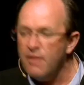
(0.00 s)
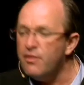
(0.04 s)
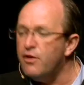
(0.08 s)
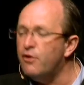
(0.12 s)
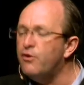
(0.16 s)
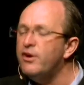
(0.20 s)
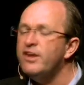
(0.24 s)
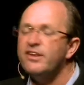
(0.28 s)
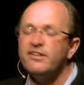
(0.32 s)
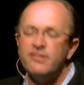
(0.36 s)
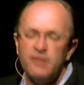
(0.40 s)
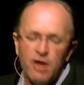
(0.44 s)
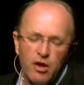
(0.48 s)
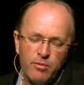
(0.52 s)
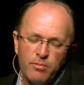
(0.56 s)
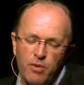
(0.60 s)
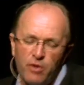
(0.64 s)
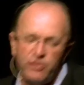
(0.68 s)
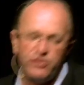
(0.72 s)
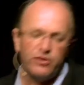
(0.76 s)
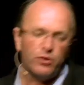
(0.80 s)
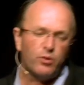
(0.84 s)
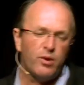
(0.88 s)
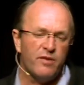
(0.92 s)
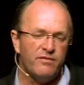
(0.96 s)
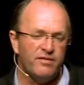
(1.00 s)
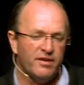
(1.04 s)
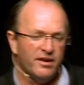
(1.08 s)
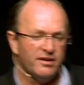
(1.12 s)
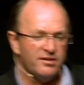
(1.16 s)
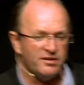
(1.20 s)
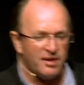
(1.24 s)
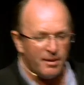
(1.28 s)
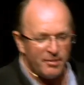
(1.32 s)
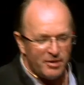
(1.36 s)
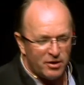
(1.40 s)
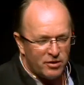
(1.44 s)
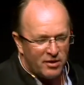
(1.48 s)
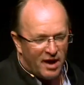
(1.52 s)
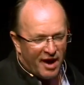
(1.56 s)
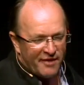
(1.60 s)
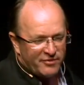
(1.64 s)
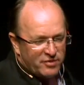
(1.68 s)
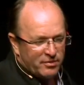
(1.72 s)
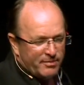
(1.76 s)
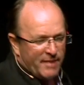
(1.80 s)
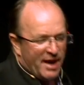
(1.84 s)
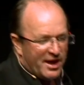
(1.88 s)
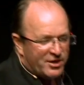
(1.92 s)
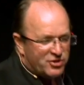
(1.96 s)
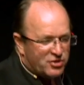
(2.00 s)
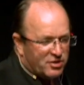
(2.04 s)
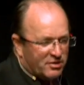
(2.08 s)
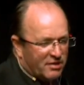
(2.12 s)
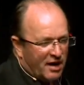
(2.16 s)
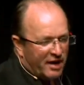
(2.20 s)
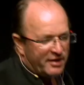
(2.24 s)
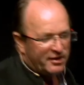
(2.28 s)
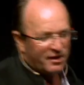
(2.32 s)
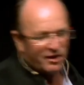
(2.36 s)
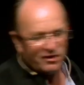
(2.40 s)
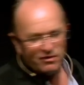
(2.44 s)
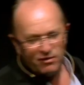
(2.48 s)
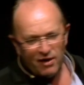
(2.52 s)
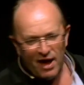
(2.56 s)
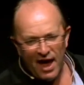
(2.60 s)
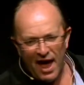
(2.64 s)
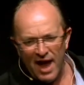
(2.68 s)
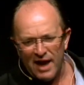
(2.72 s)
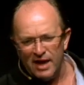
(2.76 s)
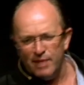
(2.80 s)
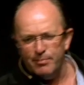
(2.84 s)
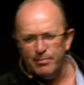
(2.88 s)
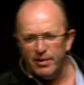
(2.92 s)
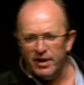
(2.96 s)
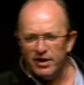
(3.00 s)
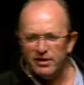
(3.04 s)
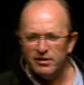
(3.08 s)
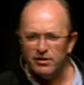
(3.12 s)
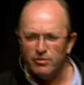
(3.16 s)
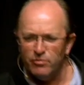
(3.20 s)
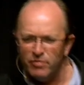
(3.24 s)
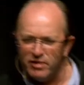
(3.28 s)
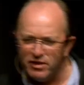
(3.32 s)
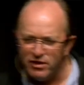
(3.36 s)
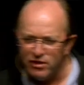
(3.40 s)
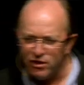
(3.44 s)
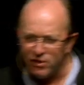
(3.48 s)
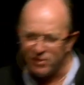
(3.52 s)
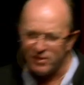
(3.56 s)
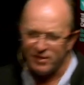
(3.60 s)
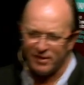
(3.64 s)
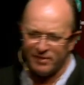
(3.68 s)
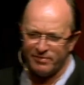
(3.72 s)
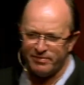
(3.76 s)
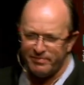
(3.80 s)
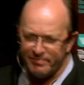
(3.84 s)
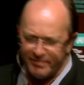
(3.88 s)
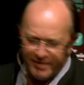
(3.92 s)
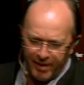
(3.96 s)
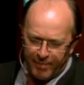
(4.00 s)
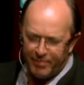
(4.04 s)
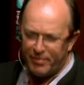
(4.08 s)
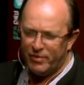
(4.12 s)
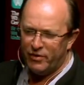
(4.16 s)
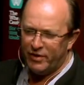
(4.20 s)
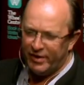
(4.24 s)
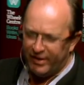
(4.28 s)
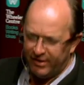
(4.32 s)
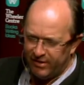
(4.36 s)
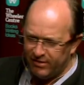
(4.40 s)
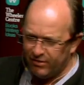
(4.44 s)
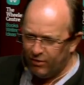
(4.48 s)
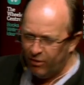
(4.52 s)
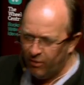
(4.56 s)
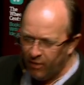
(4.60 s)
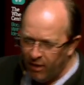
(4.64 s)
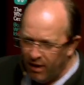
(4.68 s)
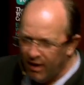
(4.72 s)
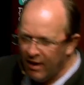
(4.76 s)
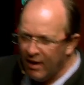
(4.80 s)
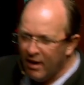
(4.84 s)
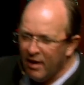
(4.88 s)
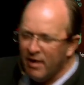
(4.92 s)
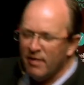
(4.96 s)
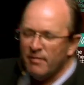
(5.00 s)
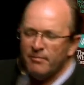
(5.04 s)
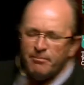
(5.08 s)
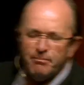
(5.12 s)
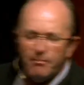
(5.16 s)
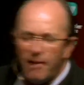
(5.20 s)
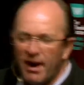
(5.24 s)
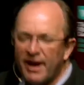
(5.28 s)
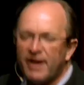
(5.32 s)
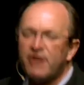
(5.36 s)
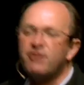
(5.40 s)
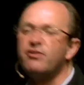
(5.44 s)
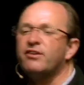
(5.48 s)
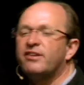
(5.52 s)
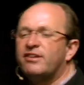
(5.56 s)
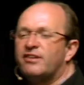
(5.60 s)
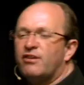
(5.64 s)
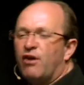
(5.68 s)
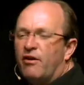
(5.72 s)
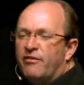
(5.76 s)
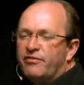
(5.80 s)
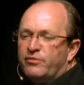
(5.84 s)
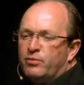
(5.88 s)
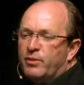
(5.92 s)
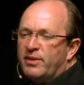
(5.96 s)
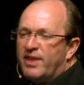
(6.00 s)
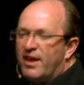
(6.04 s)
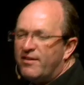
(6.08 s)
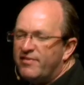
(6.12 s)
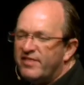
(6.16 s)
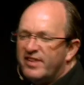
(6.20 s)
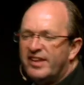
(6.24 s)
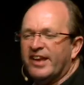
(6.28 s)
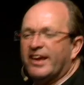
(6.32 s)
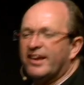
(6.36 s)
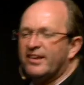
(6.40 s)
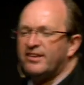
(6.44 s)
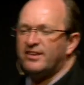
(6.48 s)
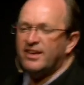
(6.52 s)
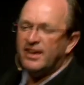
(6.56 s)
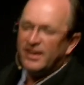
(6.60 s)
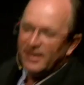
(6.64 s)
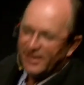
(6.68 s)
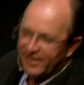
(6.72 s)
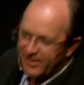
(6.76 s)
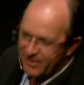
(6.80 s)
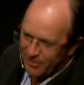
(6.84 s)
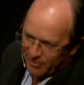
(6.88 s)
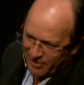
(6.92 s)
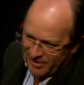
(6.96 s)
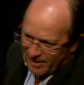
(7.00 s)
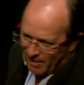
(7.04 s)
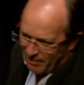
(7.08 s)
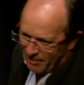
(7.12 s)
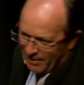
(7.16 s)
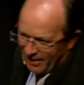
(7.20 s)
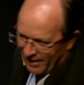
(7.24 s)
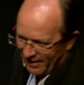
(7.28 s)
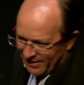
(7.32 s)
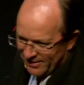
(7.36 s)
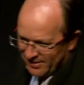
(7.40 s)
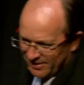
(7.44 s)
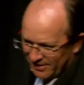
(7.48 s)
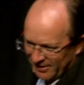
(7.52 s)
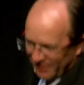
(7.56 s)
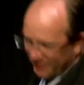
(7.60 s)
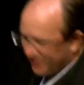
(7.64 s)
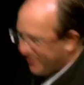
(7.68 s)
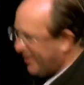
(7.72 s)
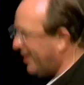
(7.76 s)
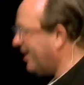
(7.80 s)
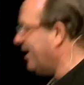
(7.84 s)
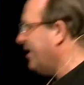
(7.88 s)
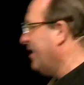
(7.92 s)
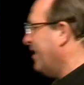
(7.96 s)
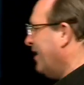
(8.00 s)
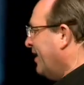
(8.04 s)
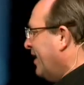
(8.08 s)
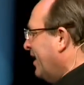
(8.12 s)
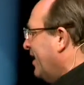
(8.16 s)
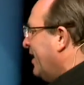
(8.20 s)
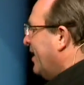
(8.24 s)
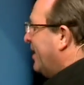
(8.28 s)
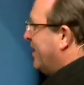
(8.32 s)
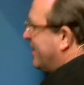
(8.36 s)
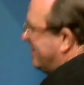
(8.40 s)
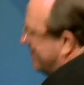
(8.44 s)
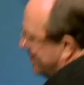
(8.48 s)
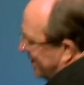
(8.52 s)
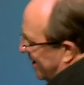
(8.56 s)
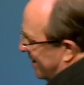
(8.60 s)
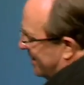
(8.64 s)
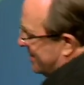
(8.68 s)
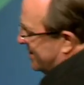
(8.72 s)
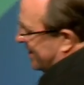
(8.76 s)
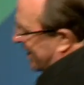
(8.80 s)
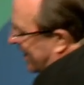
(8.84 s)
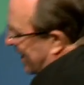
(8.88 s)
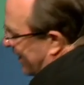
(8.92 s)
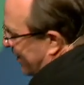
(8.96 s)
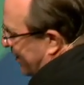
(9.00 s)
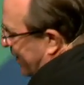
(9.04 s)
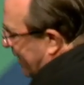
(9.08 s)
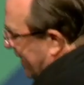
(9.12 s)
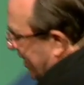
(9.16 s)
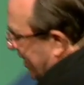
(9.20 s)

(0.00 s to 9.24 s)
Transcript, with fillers: There is no modern equivalent. I mean, you have to imagine, I don't know, sort of Halliburton with nuclear submarines or Microsoft with F 16s or something to, uh, to, to, get